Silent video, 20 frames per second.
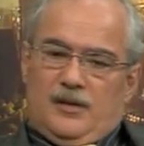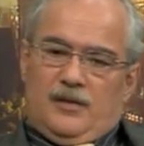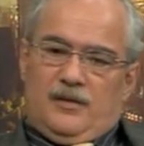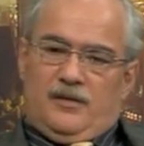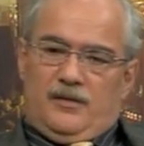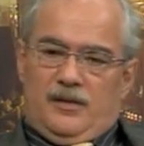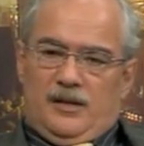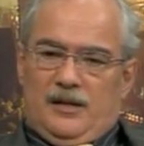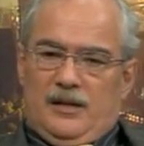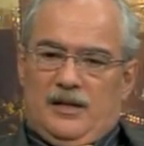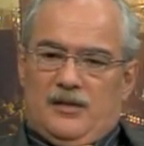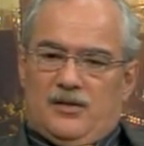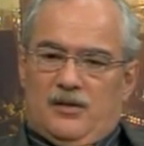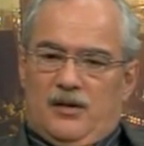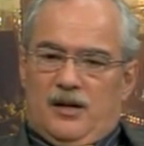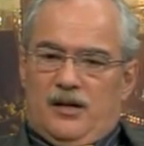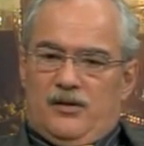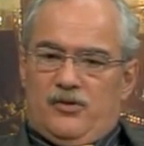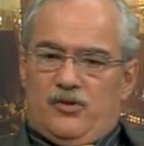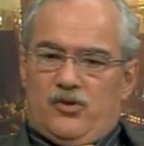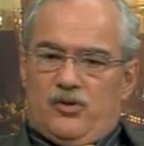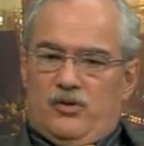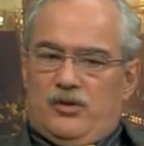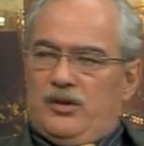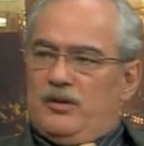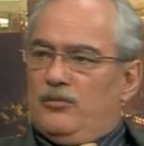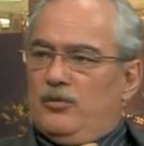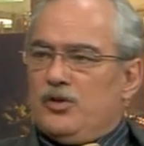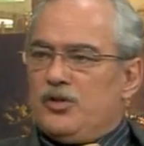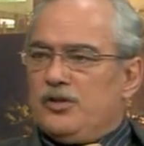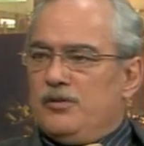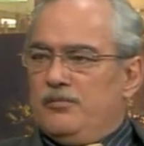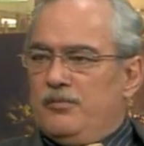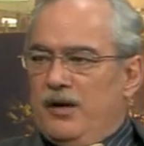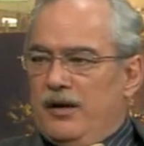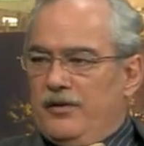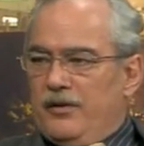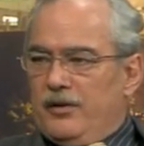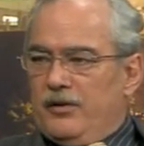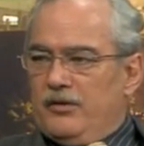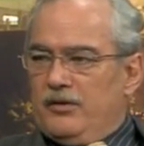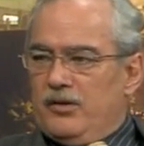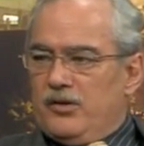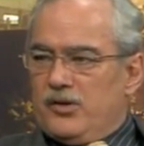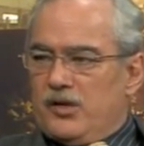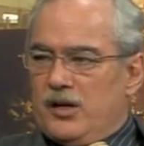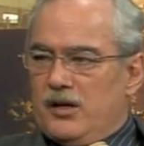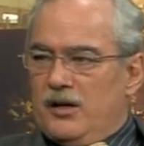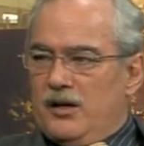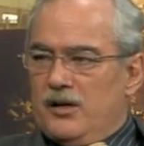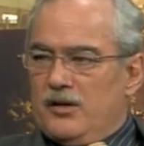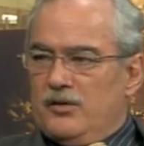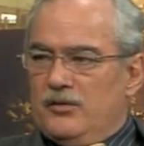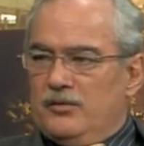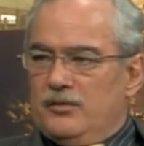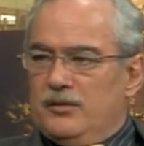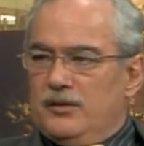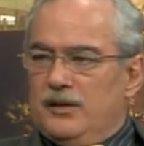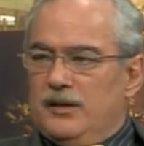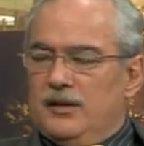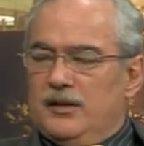They later on joined the Muslim Brotherhood in Chicago,